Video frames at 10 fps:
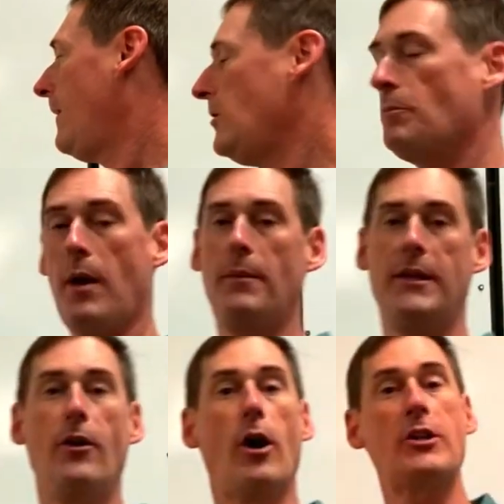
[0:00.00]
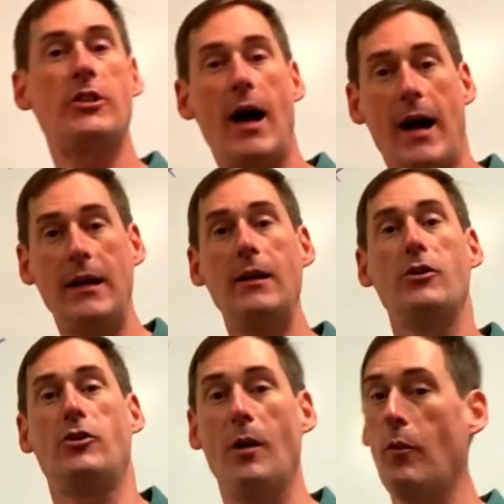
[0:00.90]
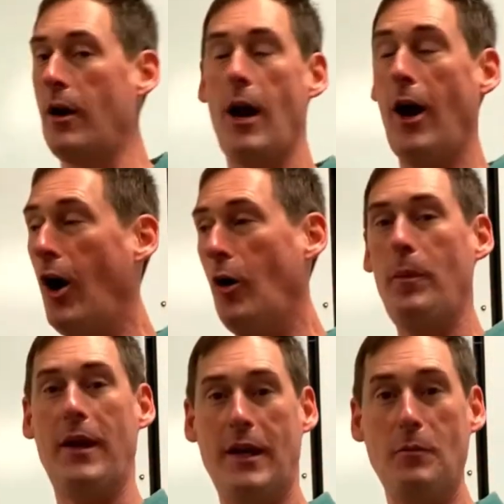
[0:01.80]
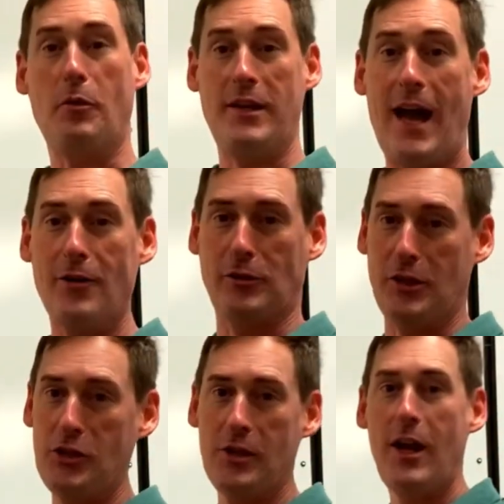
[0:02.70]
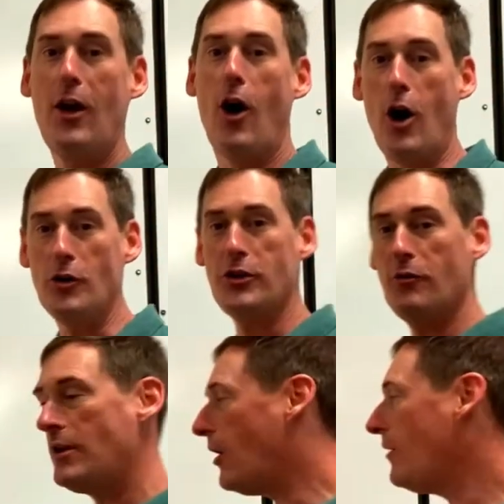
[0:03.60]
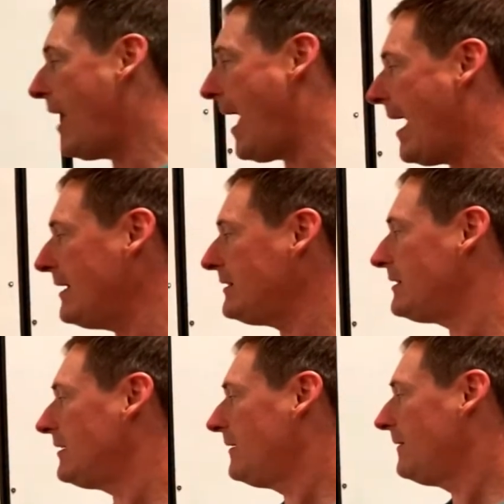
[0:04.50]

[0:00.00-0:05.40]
You probably did arc sine somewhere, I hope, in pre-calculus, also known as